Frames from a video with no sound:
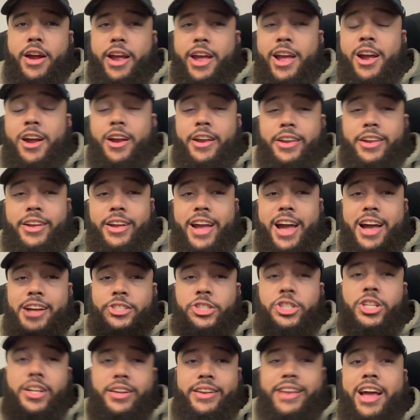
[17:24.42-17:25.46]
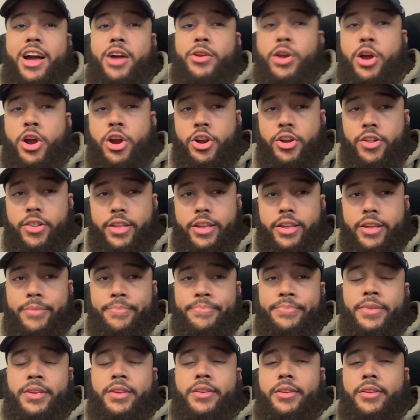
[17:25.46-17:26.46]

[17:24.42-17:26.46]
area got shut down early